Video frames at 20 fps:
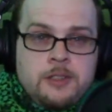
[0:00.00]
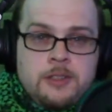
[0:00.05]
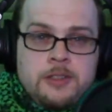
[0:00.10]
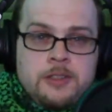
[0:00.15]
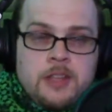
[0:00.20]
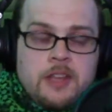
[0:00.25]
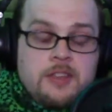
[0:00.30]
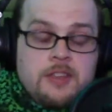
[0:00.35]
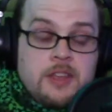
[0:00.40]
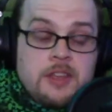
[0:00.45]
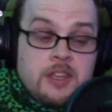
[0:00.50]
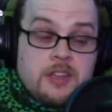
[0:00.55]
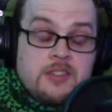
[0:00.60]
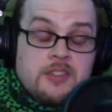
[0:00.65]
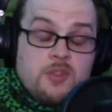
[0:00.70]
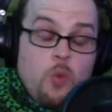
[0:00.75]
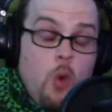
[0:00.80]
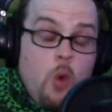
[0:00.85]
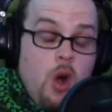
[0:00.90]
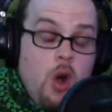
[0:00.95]
I think it is a
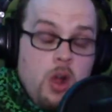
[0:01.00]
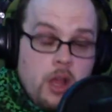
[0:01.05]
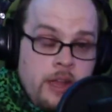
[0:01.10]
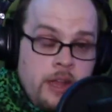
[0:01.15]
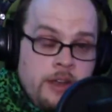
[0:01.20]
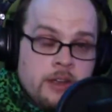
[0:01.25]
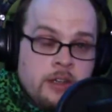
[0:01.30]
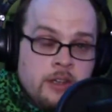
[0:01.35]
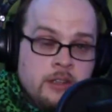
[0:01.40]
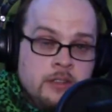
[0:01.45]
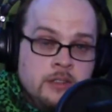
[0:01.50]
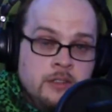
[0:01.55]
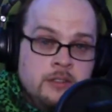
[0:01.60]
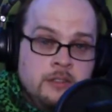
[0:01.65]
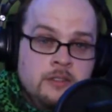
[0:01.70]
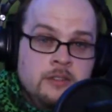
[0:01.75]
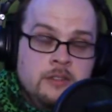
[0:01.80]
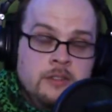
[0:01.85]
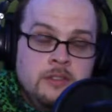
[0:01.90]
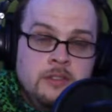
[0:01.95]
wall hanger
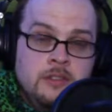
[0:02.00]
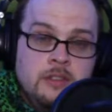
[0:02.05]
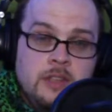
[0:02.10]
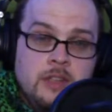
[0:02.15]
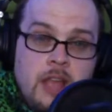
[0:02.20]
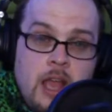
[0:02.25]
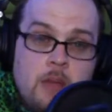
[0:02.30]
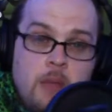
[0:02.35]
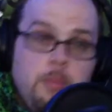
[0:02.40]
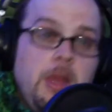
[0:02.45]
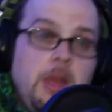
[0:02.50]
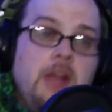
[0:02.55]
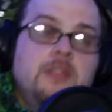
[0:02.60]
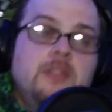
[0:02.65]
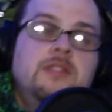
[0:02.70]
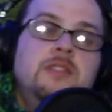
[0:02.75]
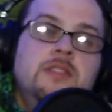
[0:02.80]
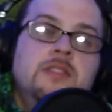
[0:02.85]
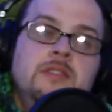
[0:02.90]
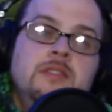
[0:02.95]
at
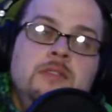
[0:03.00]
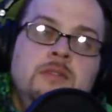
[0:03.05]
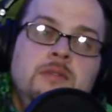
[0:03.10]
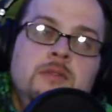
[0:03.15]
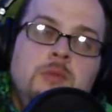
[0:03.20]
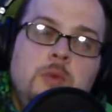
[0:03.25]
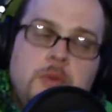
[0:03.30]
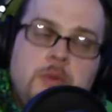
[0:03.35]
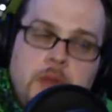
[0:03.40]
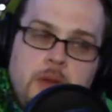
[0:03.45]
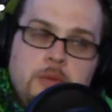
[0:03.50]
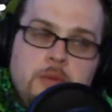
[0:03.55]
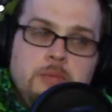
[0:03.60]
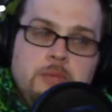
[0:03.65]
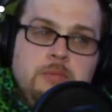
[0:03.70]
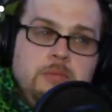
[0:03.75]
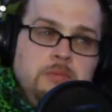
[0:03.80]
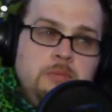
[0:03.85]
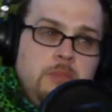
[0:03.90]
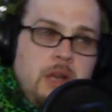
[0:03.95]
best without
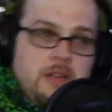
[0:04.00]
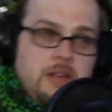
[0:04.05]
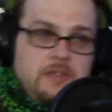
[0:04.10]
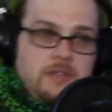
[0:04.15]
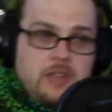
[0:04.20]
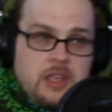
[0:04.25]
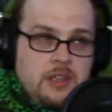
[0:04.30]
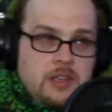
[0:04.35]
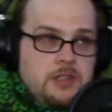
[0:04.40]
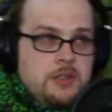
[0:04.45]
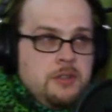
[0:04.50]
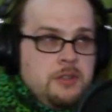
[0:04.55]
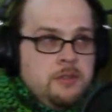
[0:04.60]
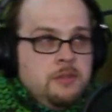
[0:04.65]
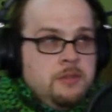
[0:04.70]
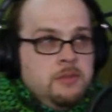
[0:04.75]
modification